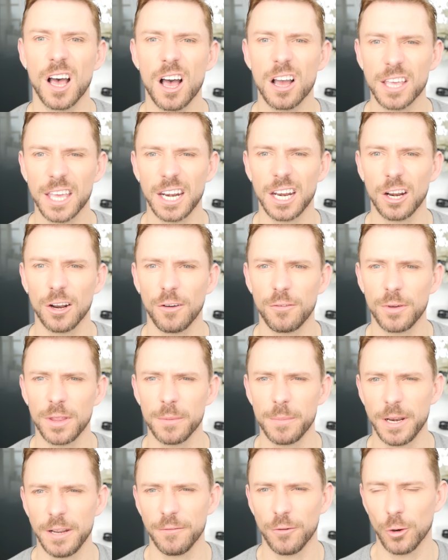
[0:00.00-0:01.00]
I'll get it off with
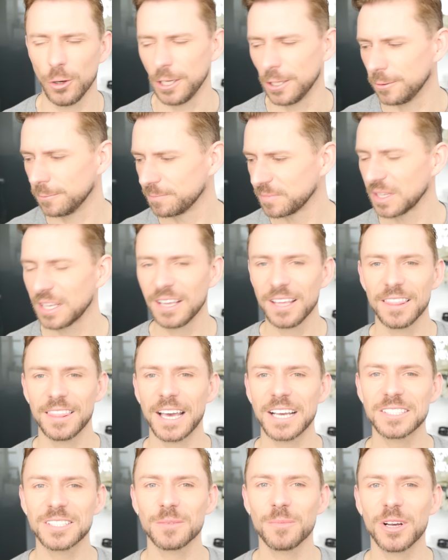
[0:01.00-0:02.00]
a bit of oil.
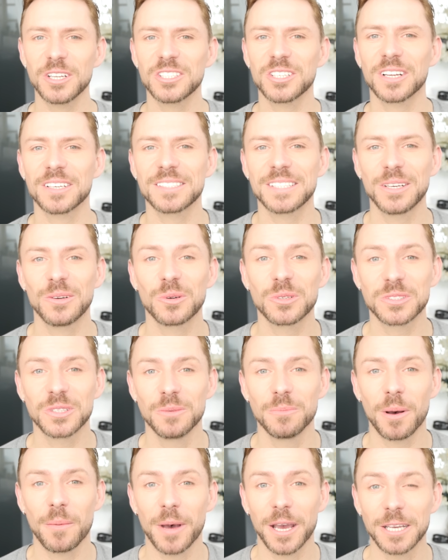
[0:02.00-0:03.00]
Thanks so much and I'll see you all
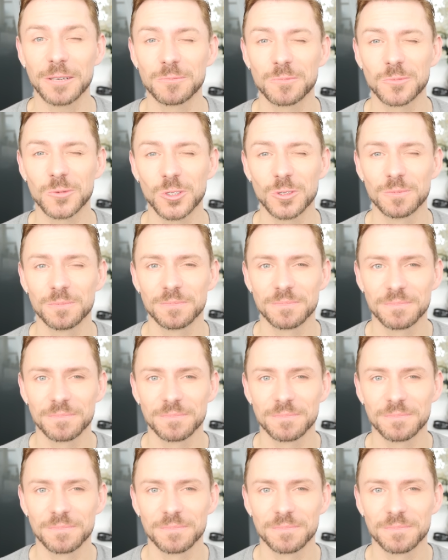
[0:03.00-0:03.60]
soon. Bye-bye.